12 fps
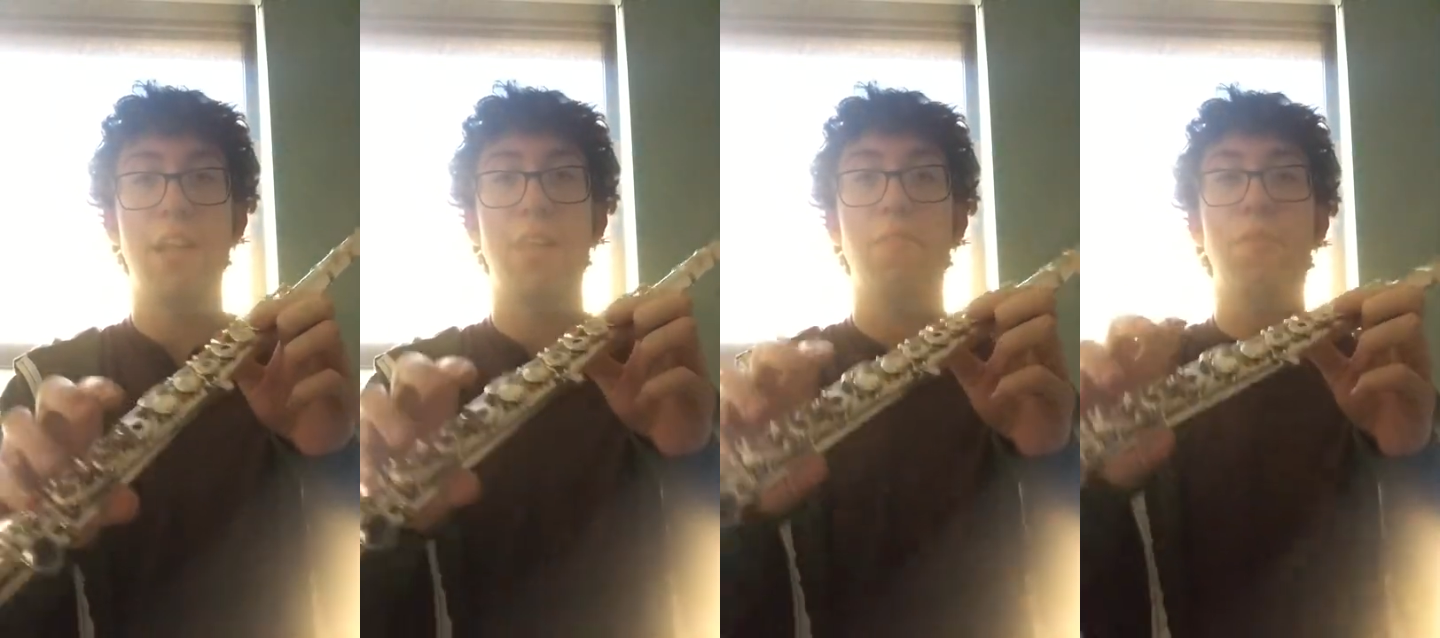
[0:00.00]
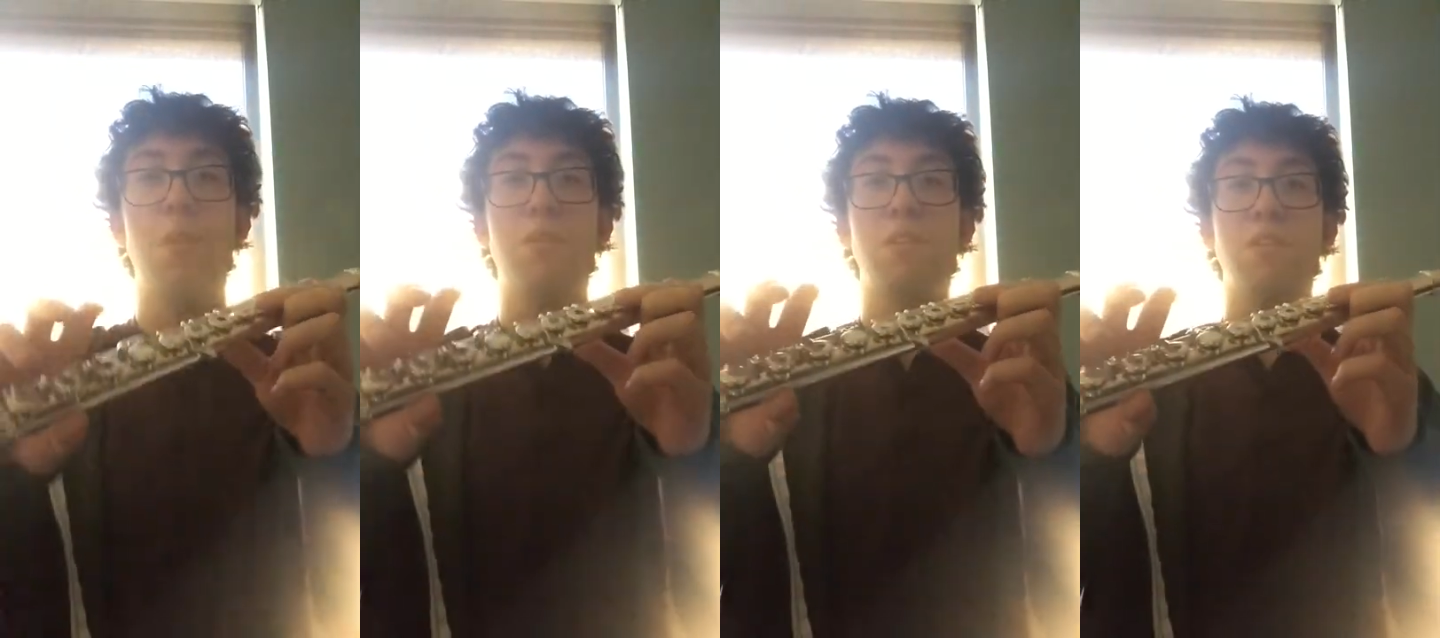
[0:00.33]
Now, if you
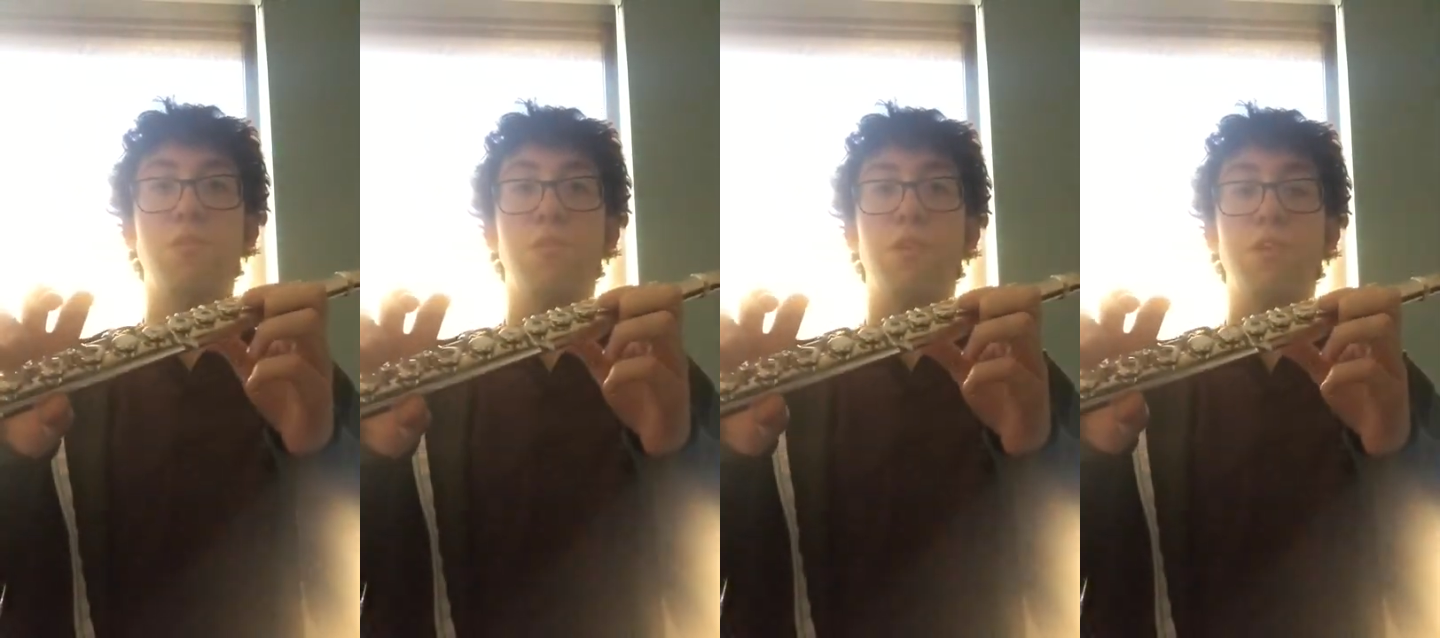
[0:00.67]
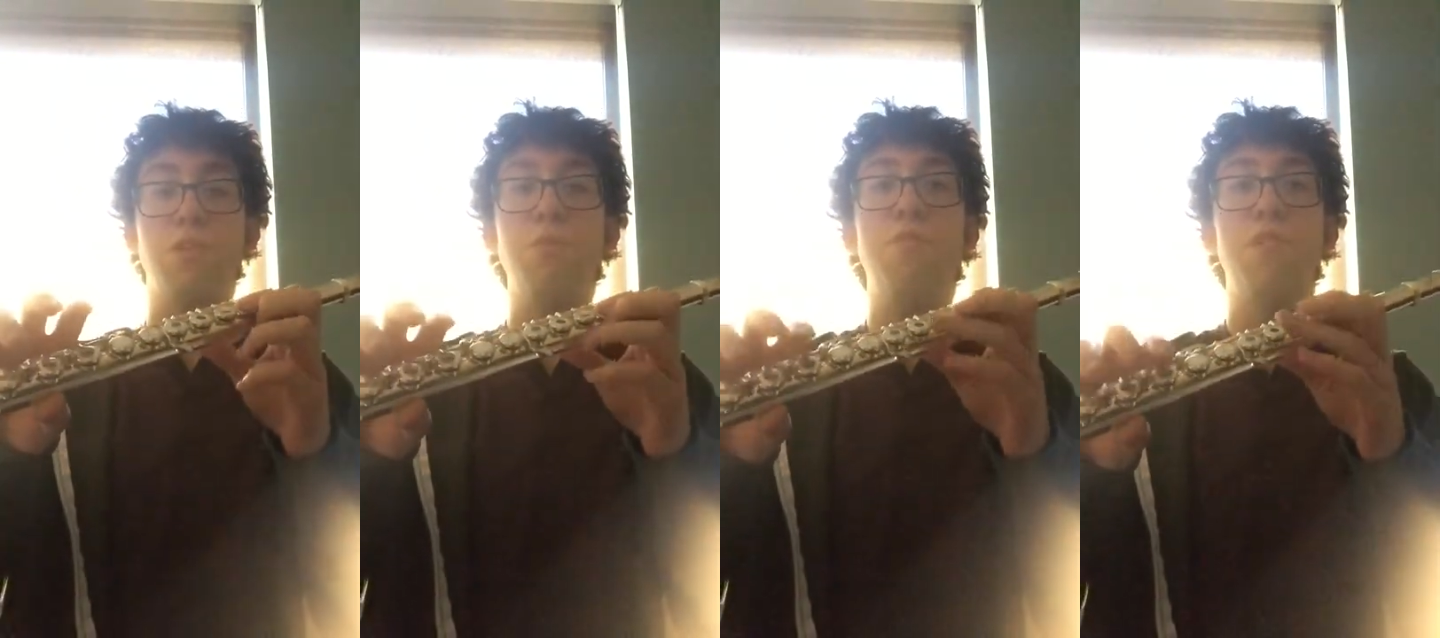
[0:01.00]
notice, there's only
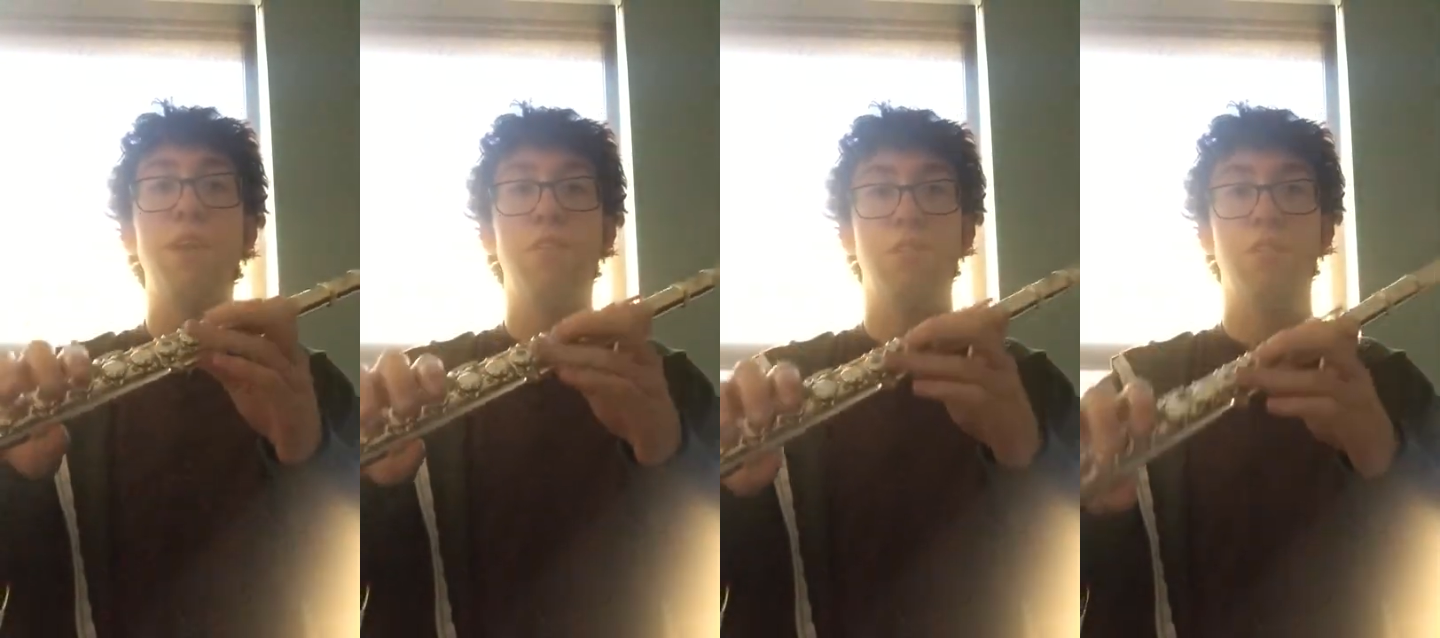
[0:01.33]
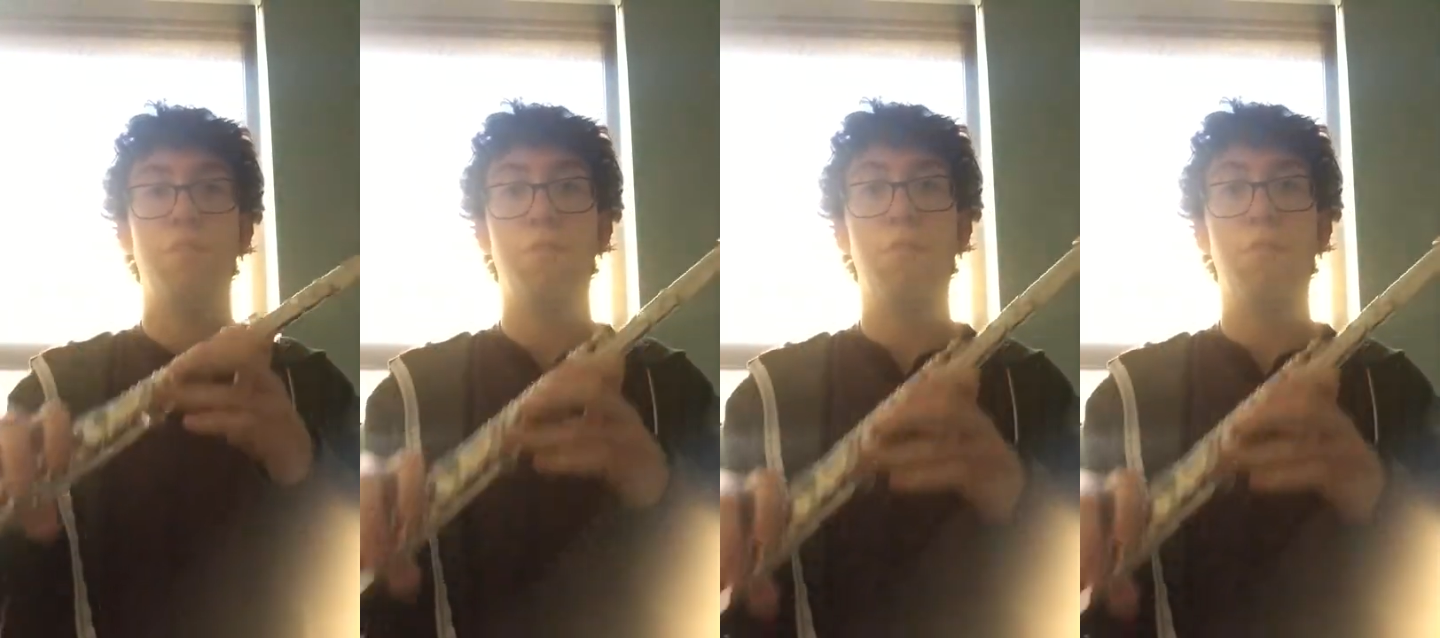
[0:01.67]
2 fingers on the